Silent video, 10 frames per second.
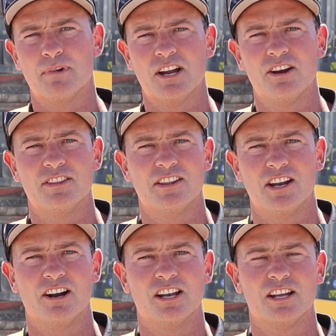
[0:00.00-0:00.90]
know that
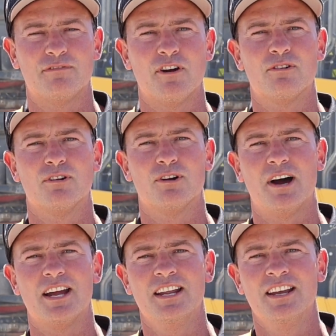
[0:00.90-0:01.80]
they're only a phone call
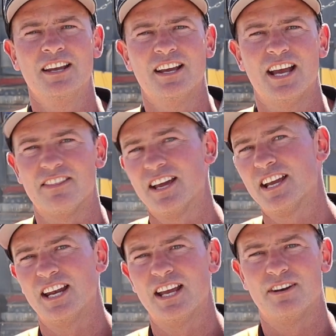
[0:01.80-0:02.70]
away, and they
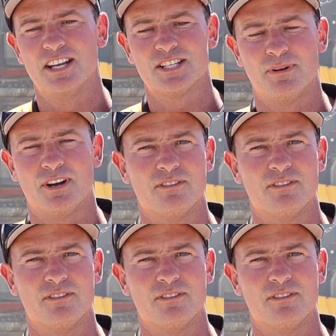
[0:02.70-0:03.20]
can have an expert